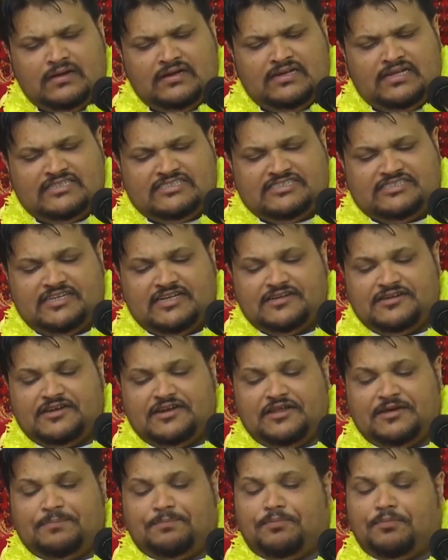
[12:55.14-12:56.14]
Listening
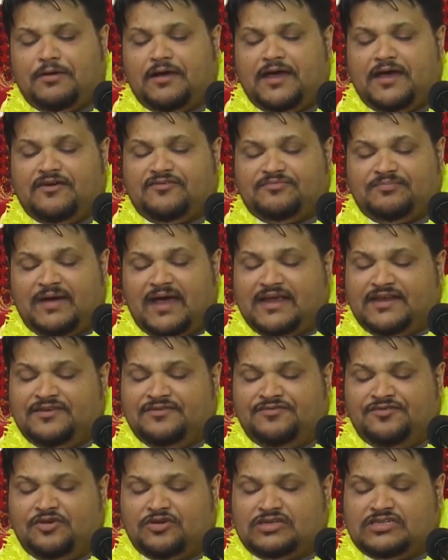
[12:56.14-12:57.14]
to the prayer of my
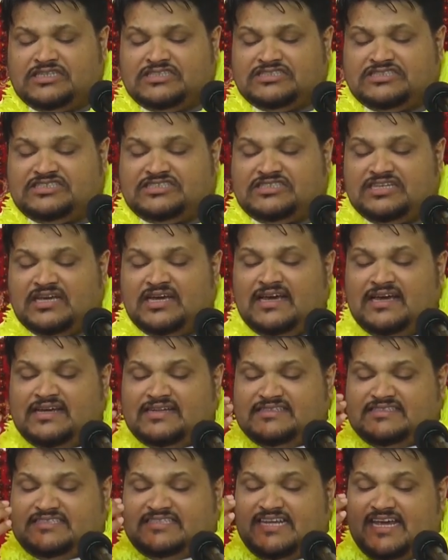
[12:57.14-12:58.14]
devotees,
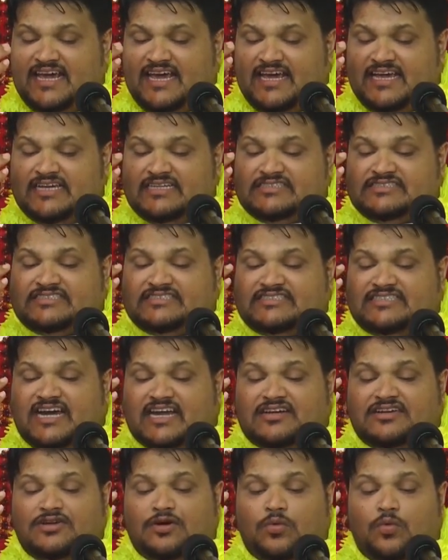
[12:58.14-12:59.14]
tears
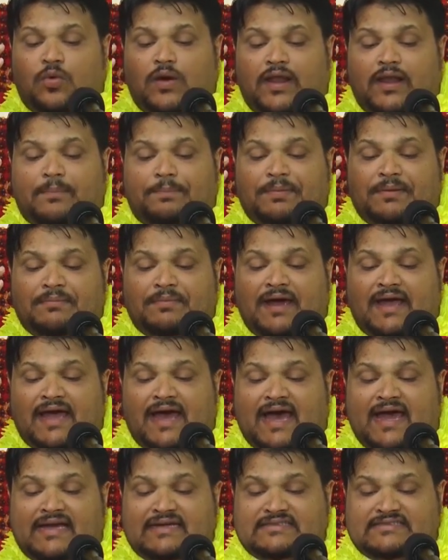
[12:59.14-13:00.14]
started to well up in my
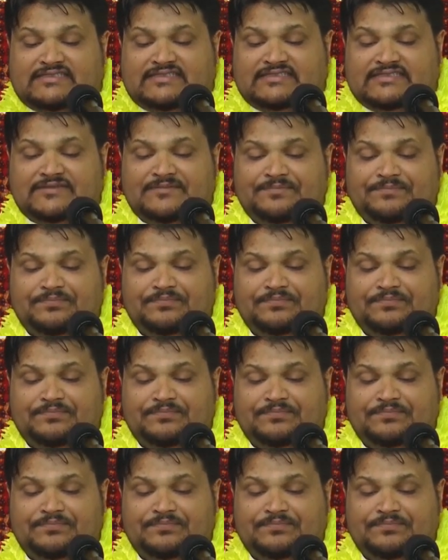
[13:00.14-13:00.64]
eyes.